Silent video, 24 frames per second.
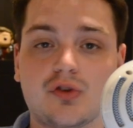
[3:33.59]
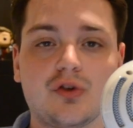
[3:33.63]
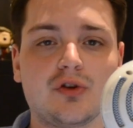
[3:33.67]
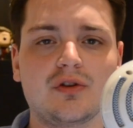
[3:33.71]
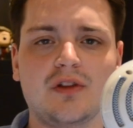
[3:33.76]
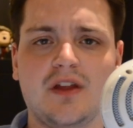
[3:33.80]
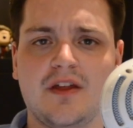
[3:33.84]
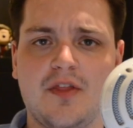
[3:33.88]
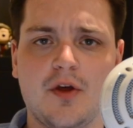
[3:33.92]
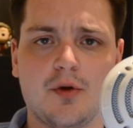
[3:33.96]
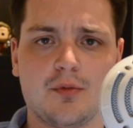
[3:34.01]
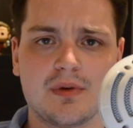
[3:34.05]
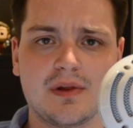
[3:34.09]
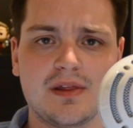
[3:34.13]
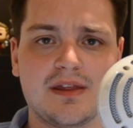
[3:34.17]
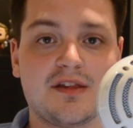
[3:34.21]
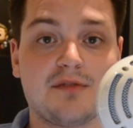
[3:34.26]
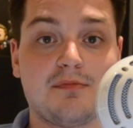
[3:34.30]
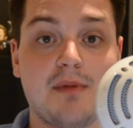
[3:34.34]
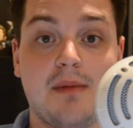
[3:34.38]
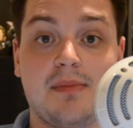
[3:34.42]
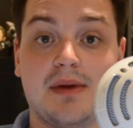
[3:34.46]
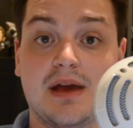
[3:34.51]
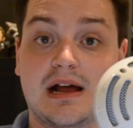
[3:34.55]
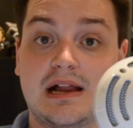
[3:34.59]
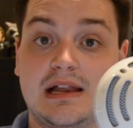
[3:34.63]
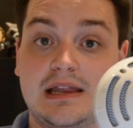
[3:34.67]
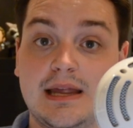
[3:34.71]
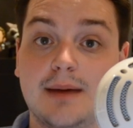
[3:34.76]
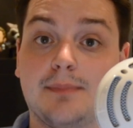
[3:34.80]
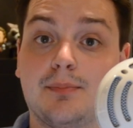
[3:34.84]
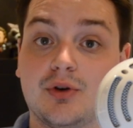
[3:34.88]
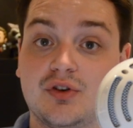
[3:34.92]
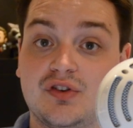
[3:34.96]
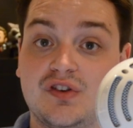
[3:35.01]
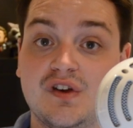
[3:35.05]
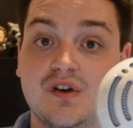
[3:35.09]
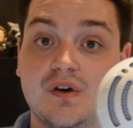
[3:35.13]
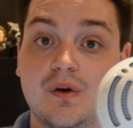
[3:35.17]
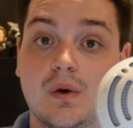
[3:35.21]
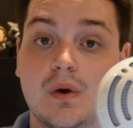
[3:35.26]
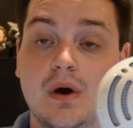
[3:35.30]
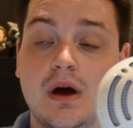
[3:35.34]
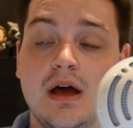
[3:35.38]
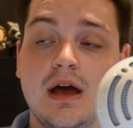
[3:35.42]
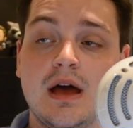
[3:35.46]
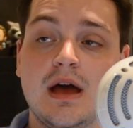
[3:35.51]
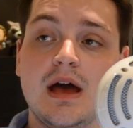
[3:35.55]
Certainly, they'll release maybe a clip or
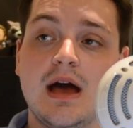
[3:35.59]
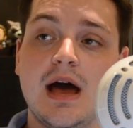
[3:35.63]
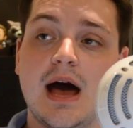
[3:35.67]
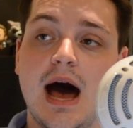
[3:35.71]
two.